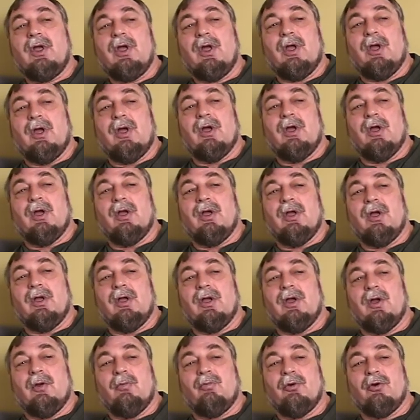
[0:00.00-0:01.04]

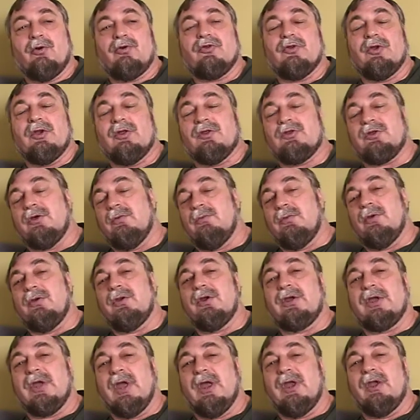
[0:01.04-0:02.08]
a person has
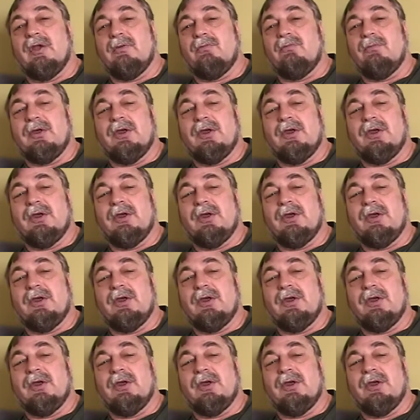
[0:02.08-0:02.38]
communicated